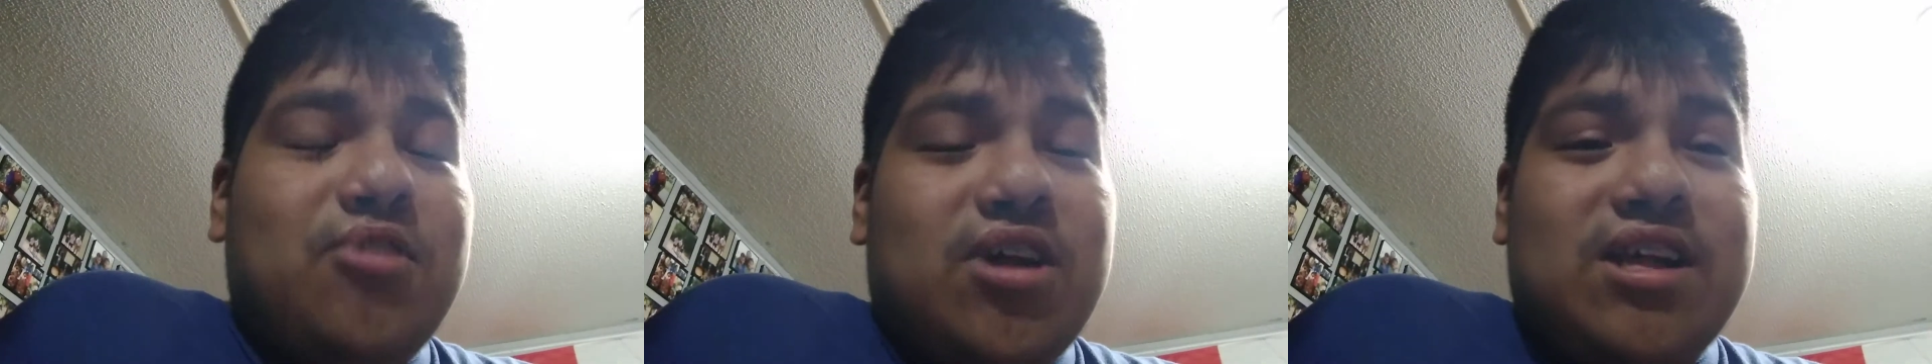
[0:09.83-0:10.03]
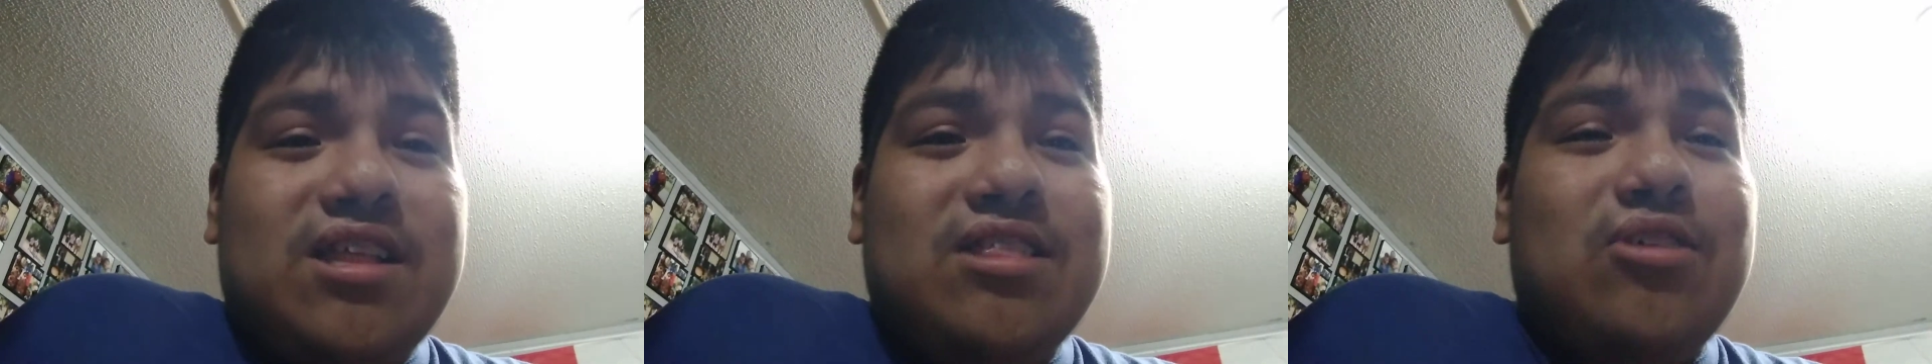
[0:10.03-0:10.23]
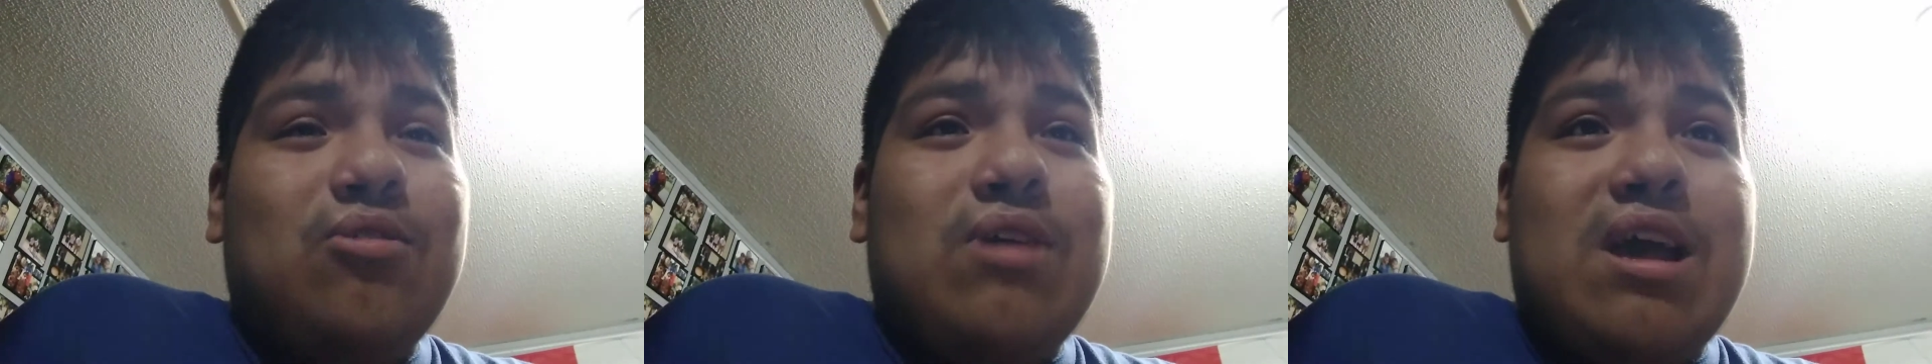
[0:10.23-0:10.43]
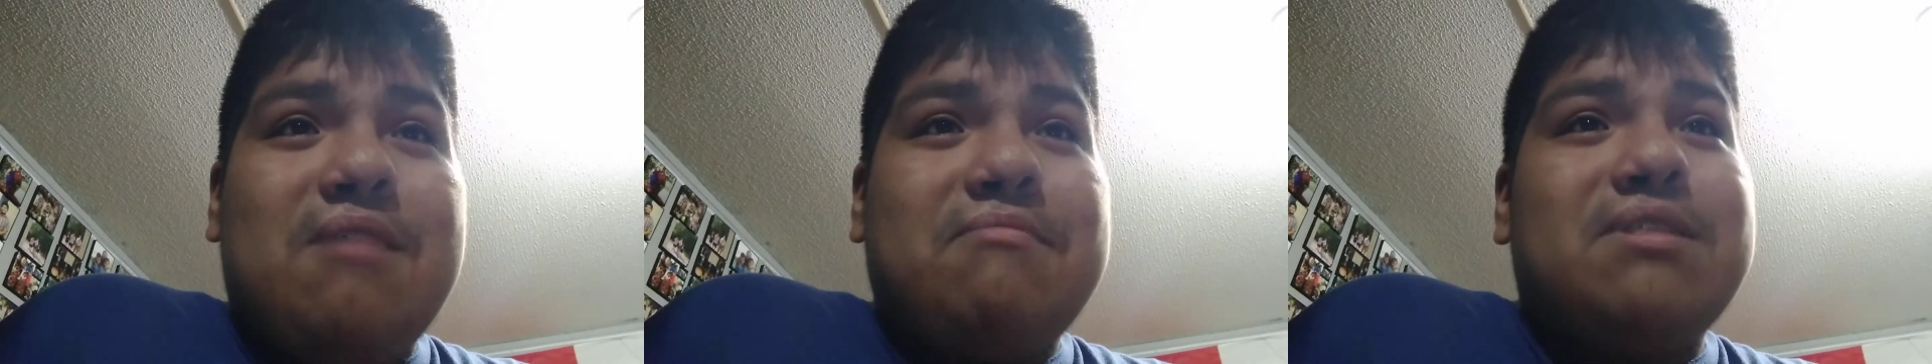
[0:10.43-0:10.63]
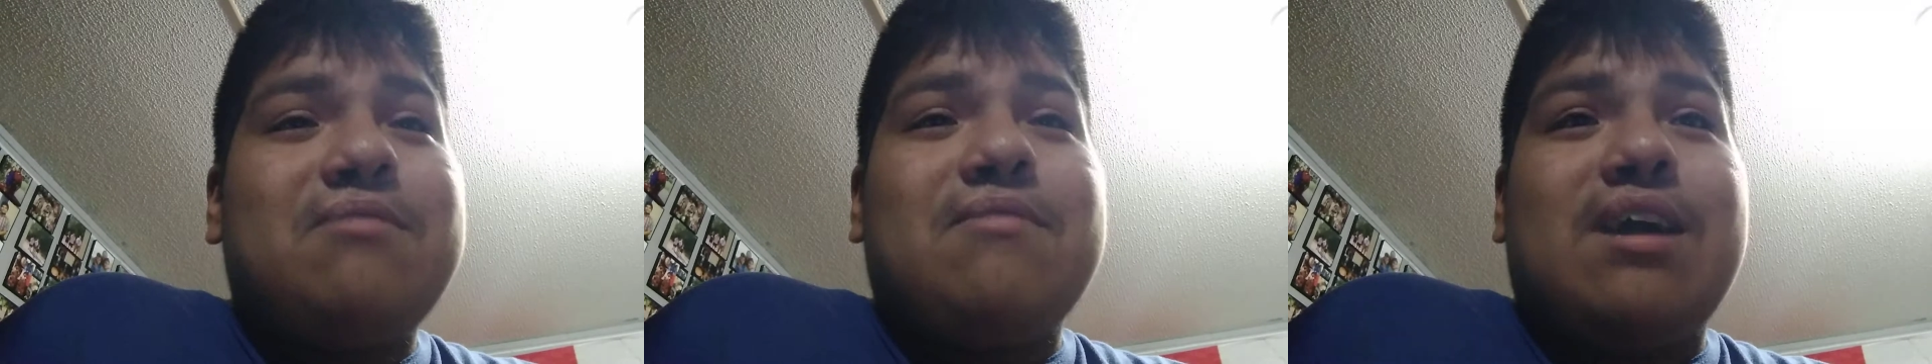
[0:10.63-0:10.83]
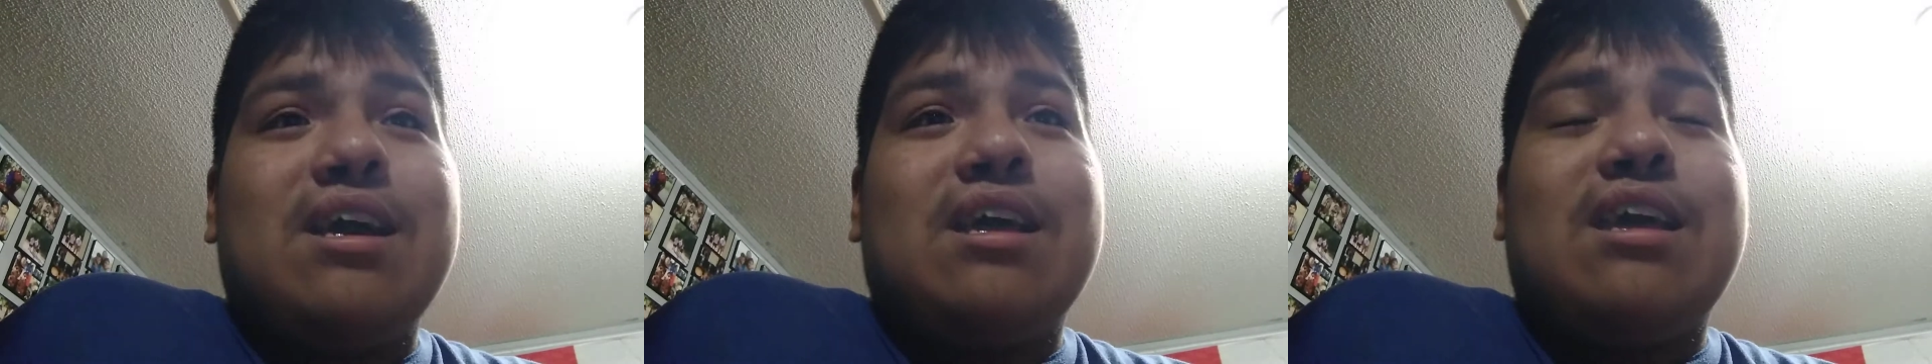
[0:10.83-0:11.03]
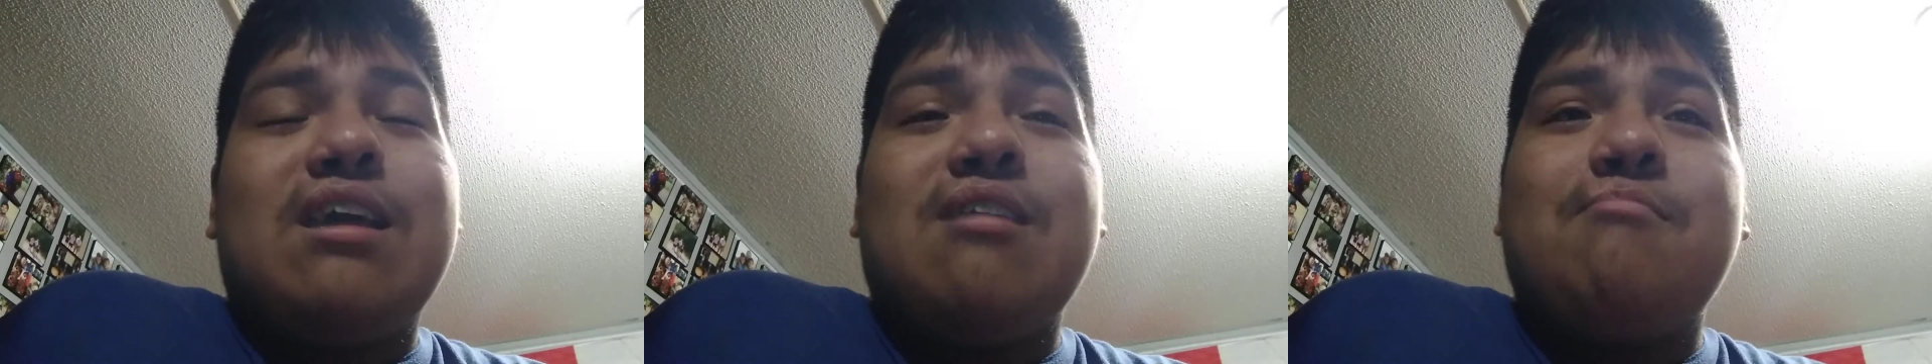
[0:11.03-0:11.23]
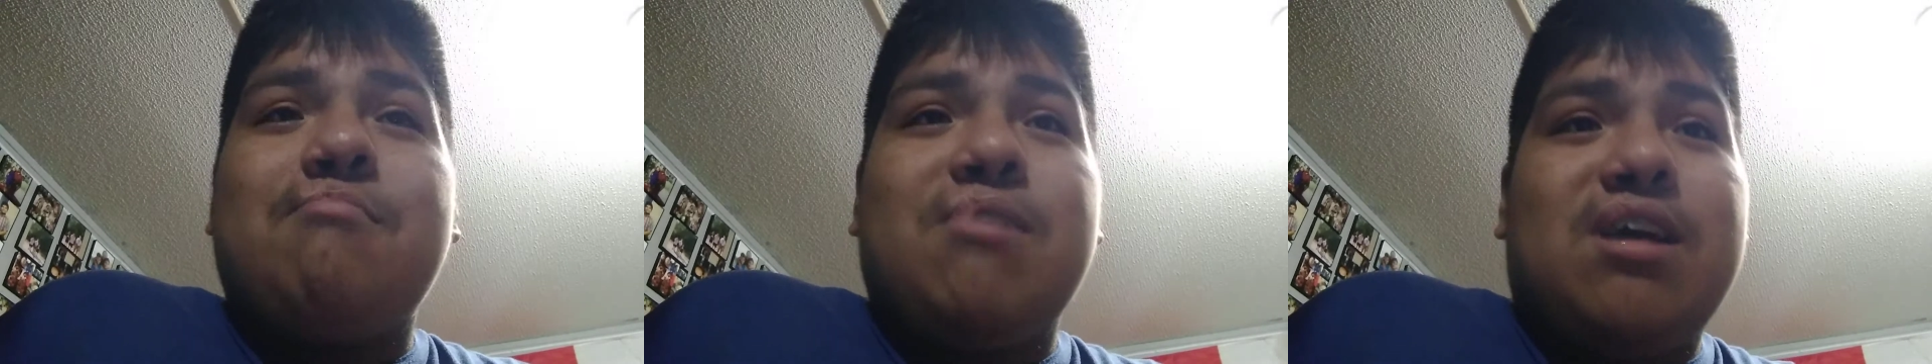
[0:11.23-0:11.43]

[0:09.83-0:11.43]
trying to do everything I can,